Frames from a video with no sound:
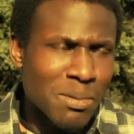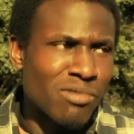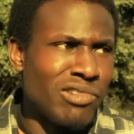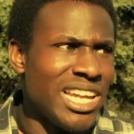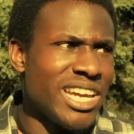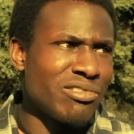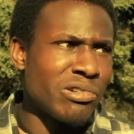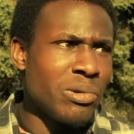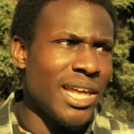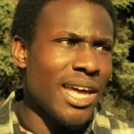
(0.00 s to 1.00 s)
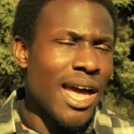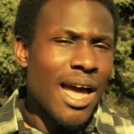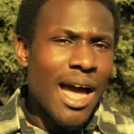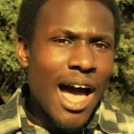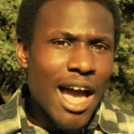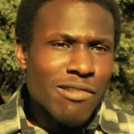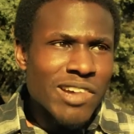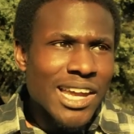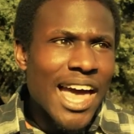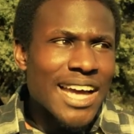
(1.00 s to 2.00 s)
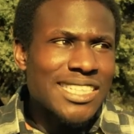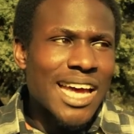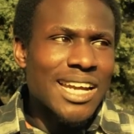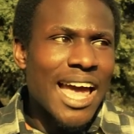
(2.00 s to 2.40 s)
But really and truly, I realize that